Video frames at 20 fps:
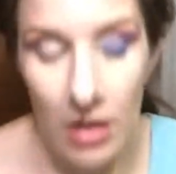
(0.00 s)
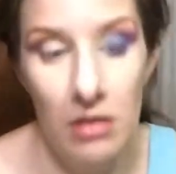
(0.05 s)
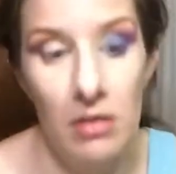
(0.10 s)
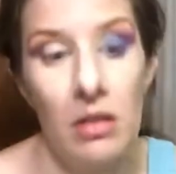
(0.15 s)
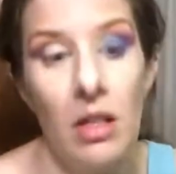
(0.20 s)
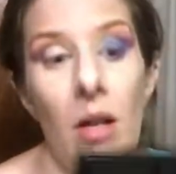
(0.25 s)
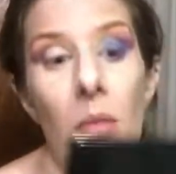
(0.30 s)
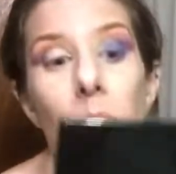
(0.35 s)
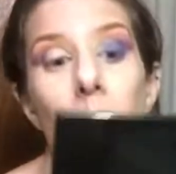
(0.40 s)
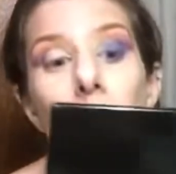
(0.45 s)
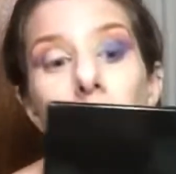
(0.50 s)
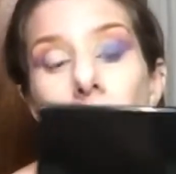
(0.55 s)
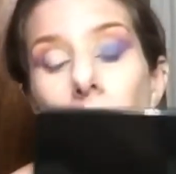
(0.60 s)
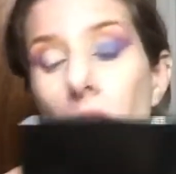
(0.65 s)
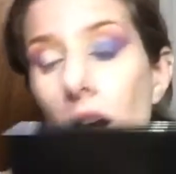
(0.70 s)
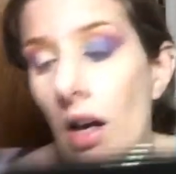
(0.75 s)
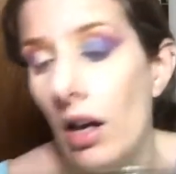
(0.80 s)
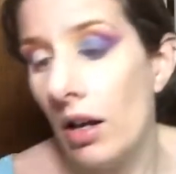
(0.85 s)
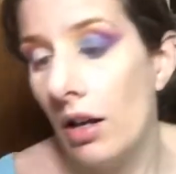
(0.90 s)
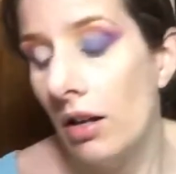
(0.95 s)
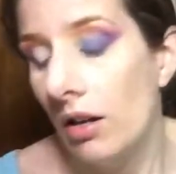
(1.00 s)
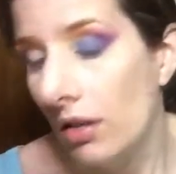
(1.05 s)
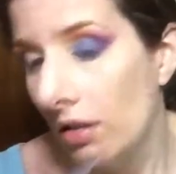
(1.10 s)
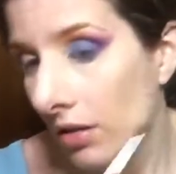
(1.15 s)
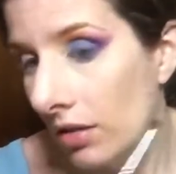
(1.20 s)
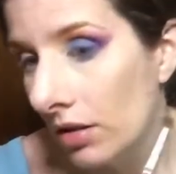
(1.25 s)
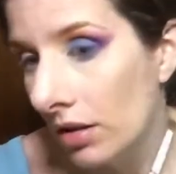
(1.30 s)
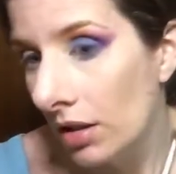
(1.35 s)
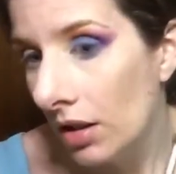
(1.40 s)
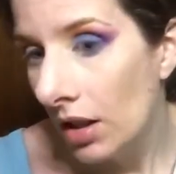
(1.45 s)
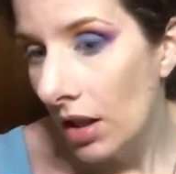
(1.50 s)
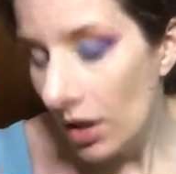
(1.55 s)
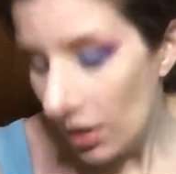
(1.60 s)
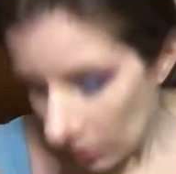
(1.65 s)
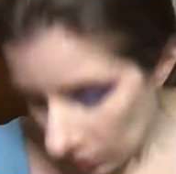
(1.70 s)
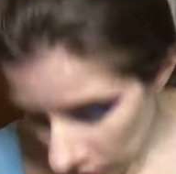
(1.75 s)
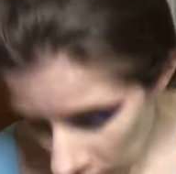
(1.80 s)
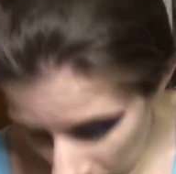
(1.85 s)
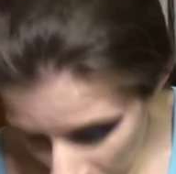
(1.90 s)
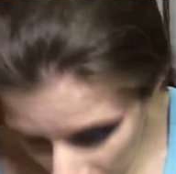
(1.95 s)
That poor eye.
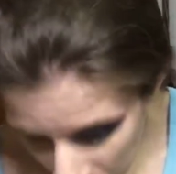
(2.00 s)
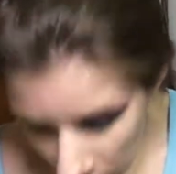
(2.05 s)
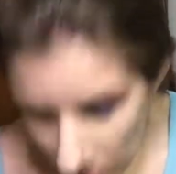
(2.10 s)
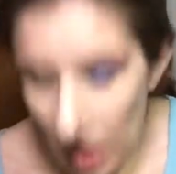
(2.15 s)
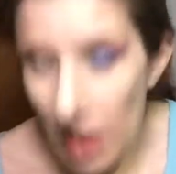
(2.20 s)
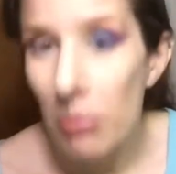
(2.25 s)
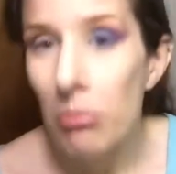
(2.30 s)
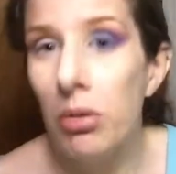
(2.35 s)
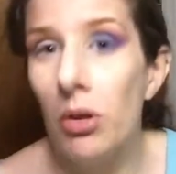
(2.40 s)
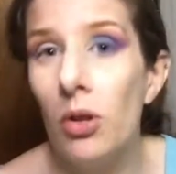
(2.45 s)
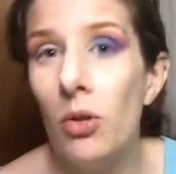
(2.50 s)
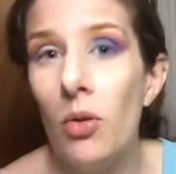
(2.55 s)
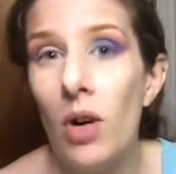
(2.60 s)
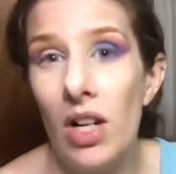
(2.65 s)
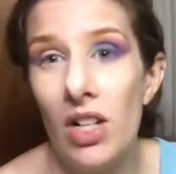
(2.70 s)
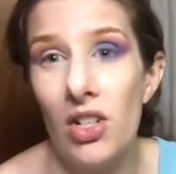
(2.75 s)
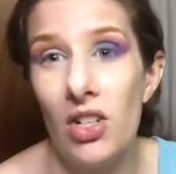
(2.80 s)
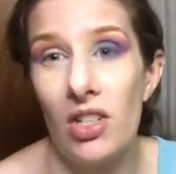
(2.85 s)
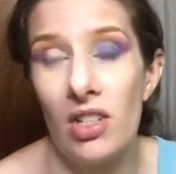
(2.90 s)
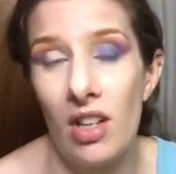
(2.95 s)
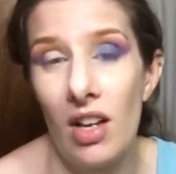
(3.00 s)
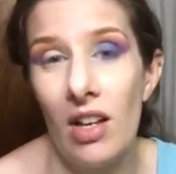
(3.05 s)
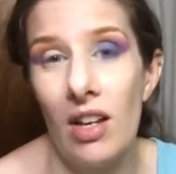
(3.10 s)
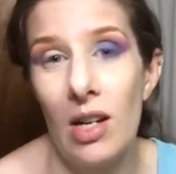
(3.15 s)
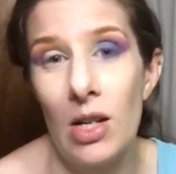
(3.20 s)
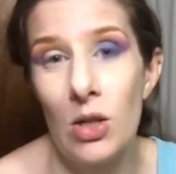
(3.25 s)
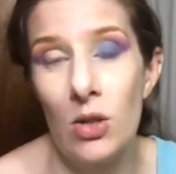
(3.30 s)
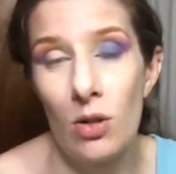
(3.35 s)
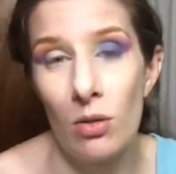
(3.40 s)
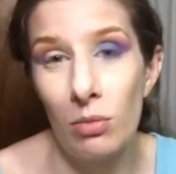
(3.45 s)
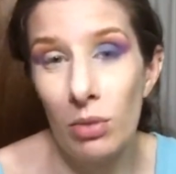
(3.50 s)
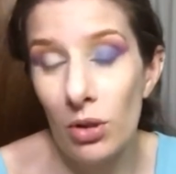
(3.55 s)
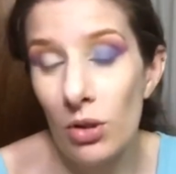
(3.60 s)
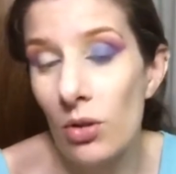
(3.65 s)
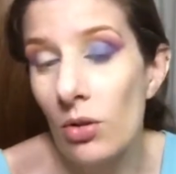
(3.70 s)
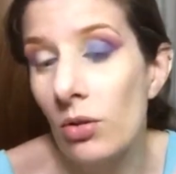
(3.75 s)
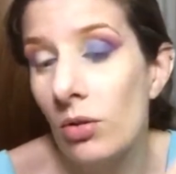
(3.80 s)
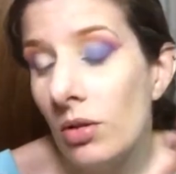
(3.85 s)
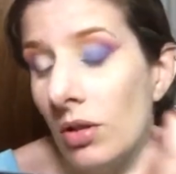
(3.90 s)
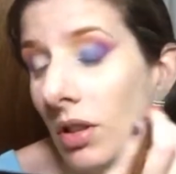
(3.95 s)
Well, my blue eye just got extra
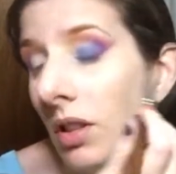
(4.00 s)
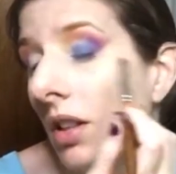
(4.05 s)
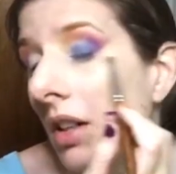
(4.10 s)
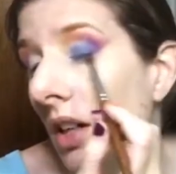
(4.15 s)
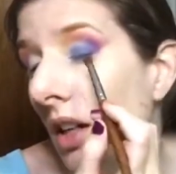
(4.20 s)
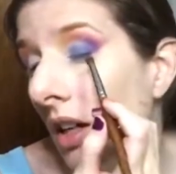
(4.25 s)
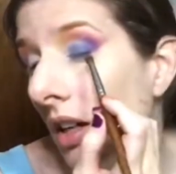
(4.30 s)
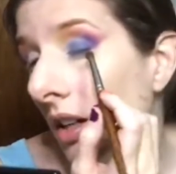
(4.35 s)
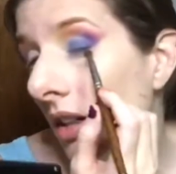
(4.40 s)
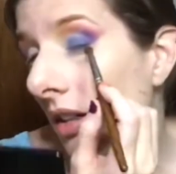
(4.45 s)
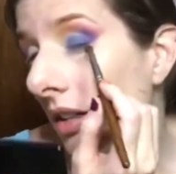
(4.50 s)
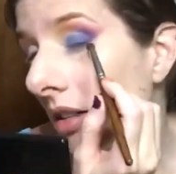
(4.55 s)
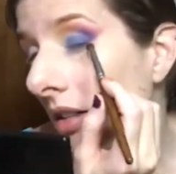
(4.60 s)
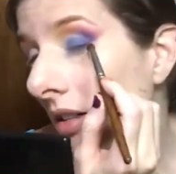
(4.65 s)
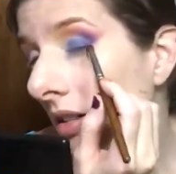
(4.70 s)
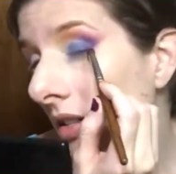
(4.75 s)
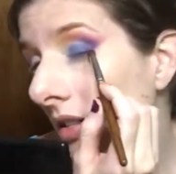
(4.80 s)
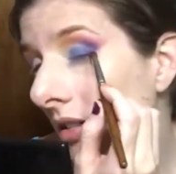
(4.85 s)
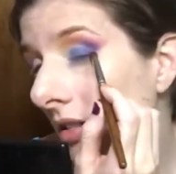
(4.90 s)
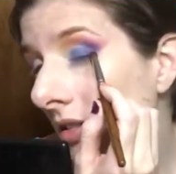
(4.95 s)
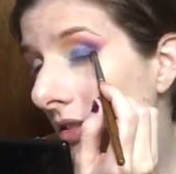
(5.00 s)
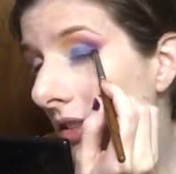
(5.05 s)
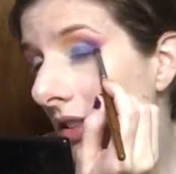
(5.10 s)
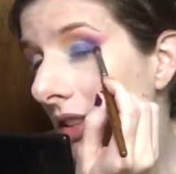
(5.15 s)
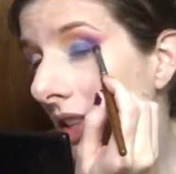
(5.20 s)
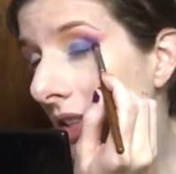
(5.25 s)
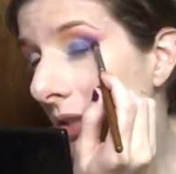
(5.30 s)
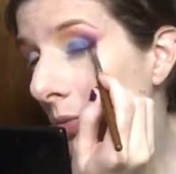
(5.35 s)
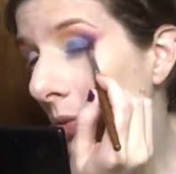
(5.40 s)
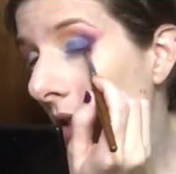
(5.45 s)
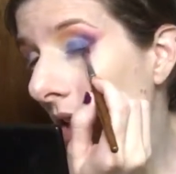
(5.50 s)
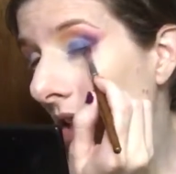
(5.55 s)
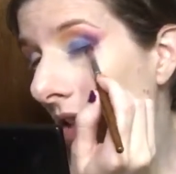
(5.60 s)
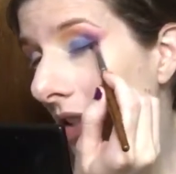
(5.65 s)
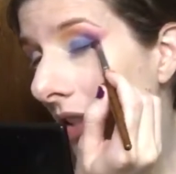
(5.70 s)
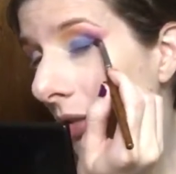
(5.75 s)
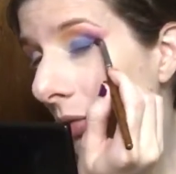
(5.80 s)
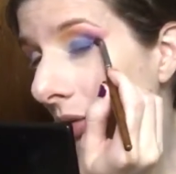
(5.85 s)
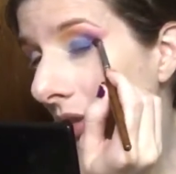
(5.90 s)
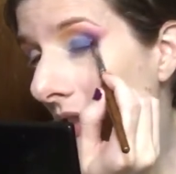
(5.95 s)
blue. That's what I did,
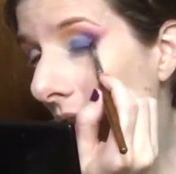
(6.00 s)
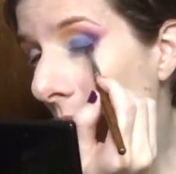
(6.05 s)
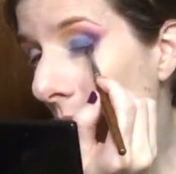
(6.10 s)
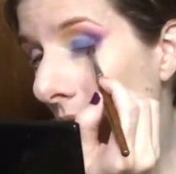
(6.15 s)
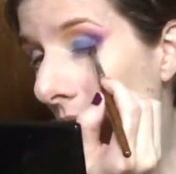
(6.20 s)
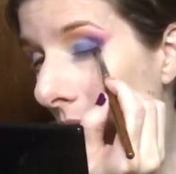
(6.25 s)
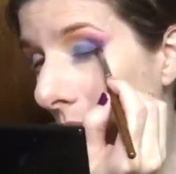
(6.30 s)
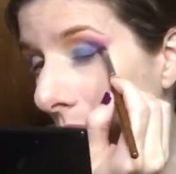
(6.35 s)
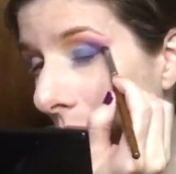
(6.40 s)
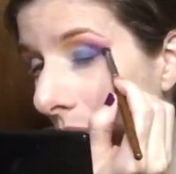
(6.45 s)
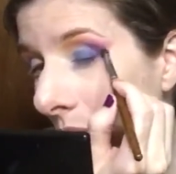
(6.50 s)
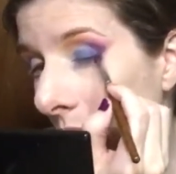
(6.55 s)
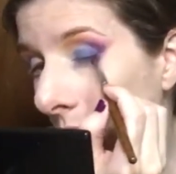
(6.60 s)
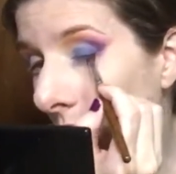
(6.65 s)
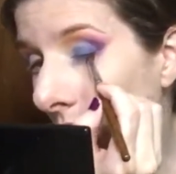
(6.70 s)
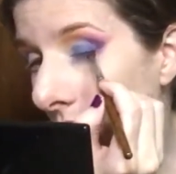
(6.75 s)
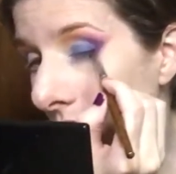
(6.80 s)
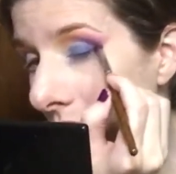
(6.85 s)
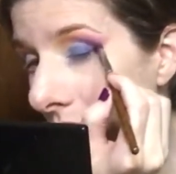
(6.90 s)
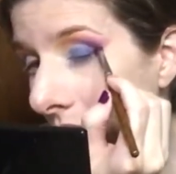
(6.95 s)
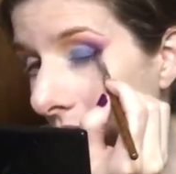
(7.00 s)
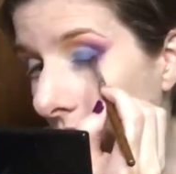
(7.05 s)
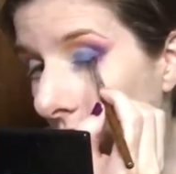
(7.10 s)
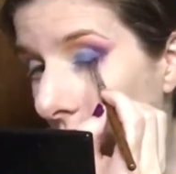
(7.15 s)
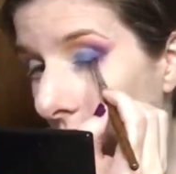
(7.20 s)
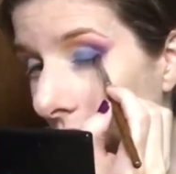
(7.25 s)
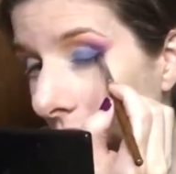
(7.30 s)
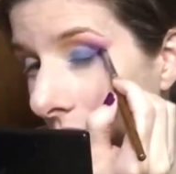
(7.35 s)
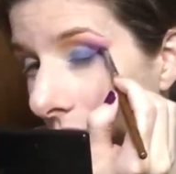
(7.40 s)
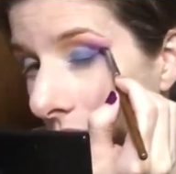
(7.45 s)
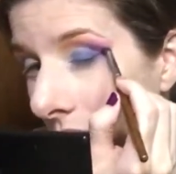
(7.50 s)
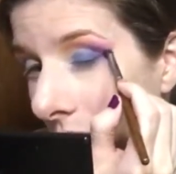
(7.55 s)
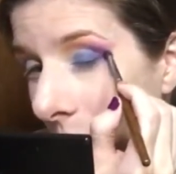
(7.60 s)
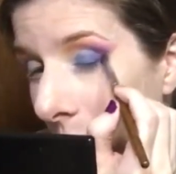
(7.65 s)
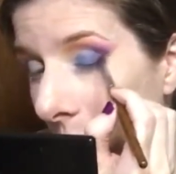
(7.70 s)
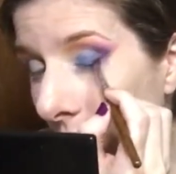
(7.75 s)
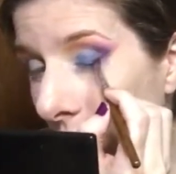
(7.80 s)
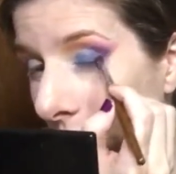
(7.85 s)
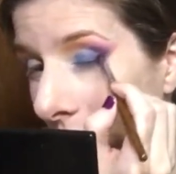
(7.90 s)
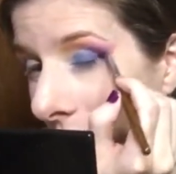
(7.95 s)
was I put blue eyeshadow in my
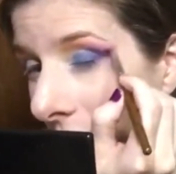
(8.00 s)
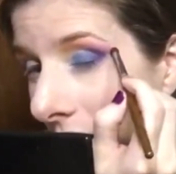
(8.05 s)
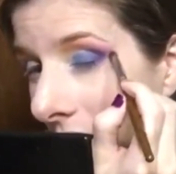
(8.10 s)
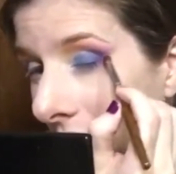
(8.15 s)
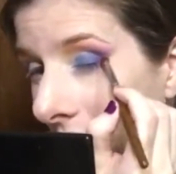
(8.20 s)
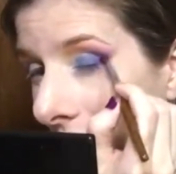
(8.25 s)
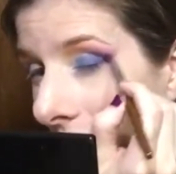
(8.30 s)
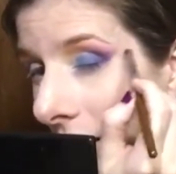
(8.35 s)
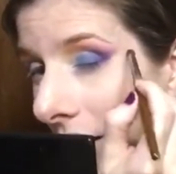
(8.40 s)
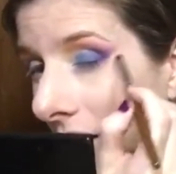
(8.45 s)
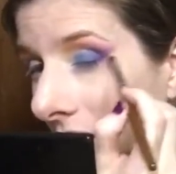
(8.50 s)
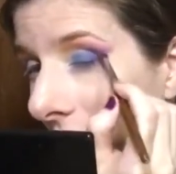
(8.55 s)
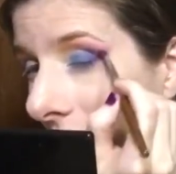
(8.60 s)
freaking eye.